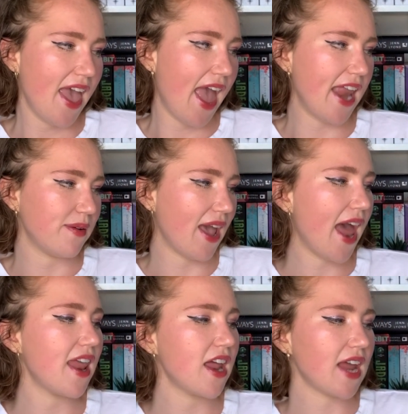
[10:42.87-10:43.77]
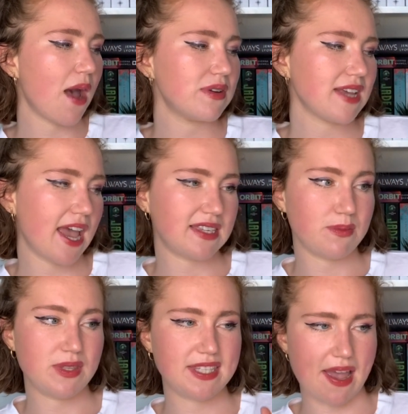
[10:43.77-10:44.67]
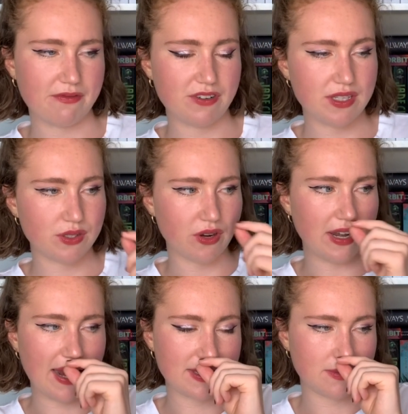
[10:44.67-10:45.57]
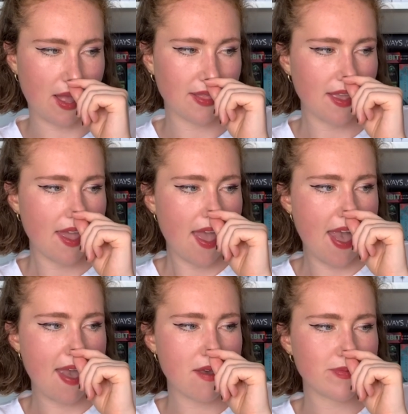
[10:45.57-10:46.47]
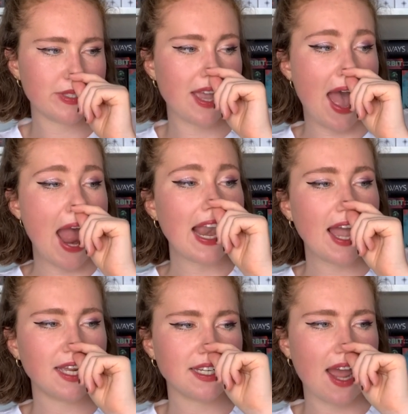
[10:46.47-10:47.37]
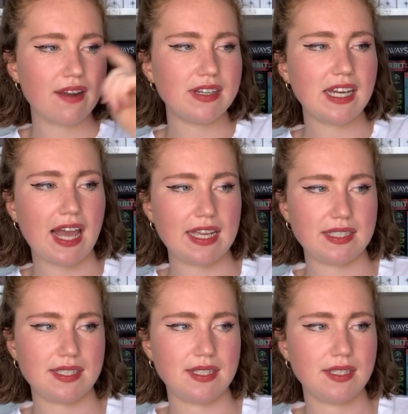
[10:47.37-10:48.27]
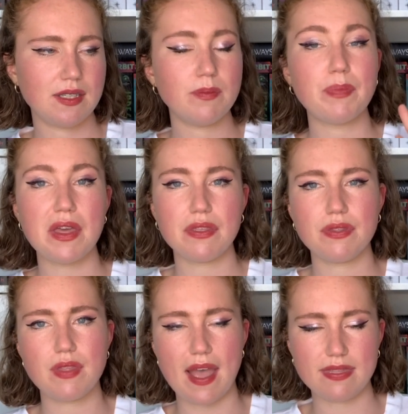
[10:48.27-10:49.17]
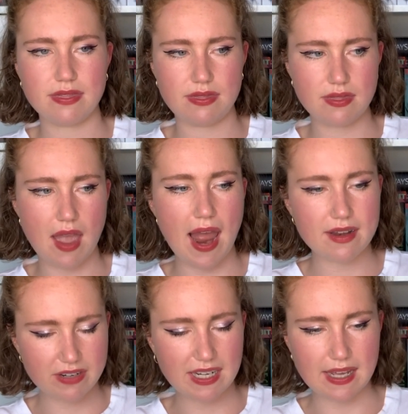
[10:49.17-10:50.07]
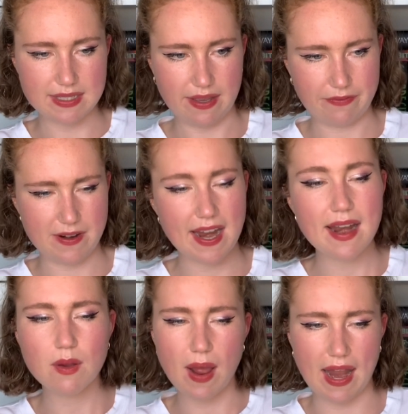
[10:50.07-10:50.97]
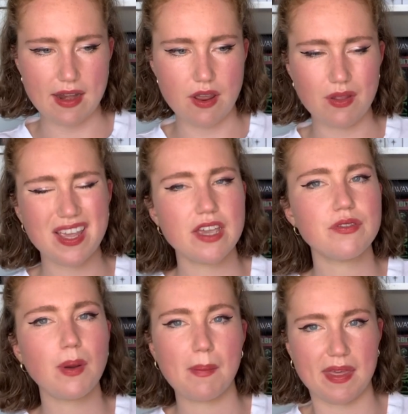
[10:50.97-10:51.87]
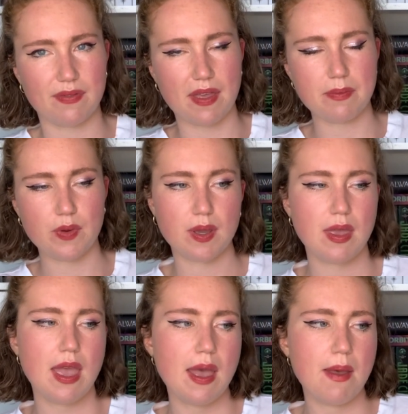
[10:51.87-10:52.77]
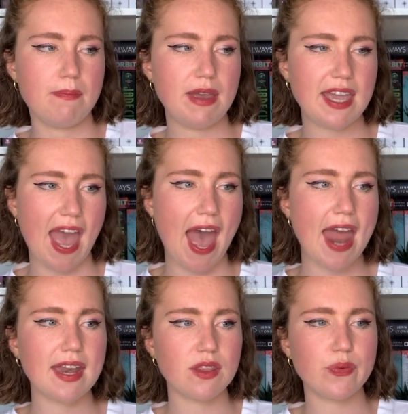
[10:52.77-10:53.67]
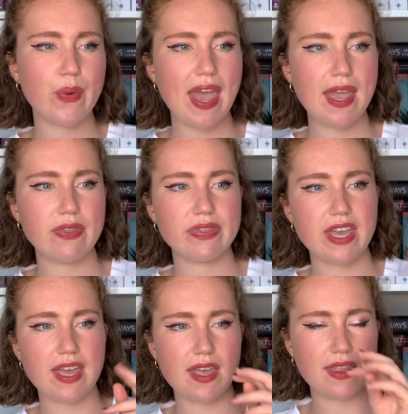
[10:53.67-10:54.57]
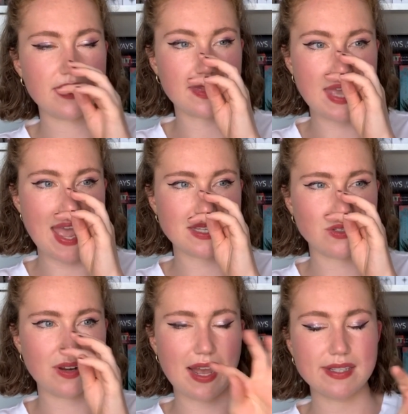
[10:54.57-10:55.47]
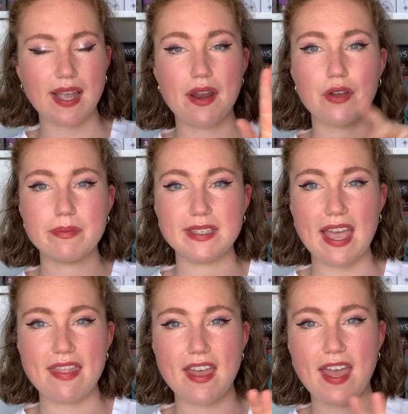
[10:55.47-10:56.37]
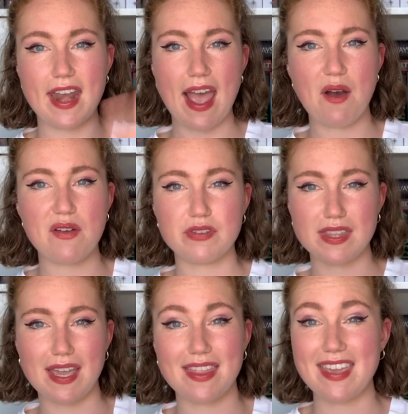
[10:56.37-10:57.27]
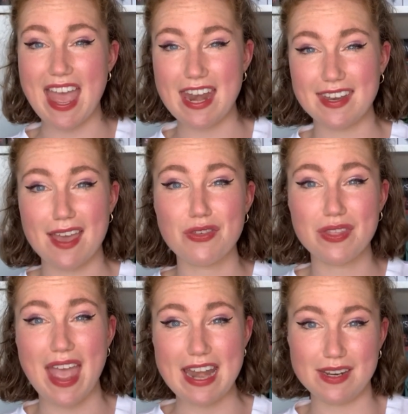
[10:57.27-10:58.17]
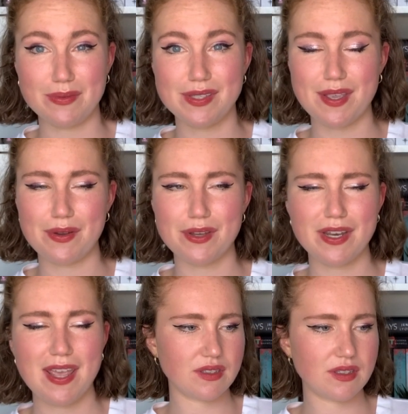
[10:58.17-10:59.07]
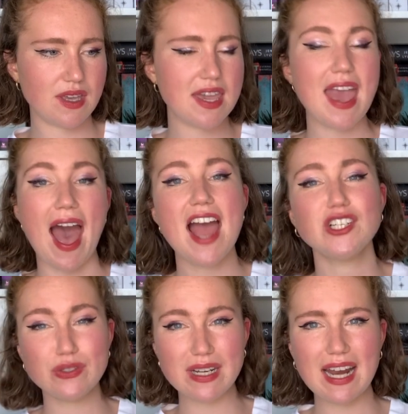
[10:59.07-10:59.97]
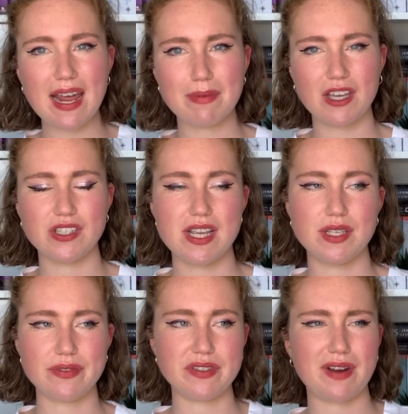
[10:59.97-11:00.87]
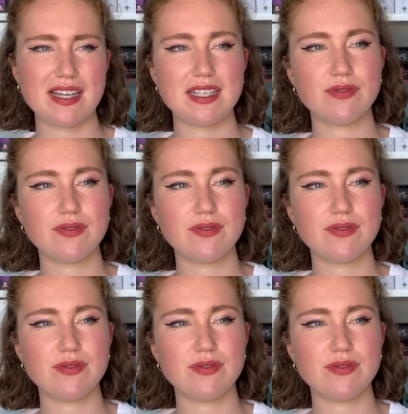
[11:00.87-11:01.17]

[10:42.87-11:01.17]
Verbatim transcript: anyway and and how it ties in with Sefrin's storyline as well um so yeah I like I really liked both like I really like Sefrin and I quite like Nolyn he grew on me throughout the book but yeah and the way that their storylines kind of come together and how everything at the end I thought the ending was so good yeah I just really like Michael J Sullivan's writing it's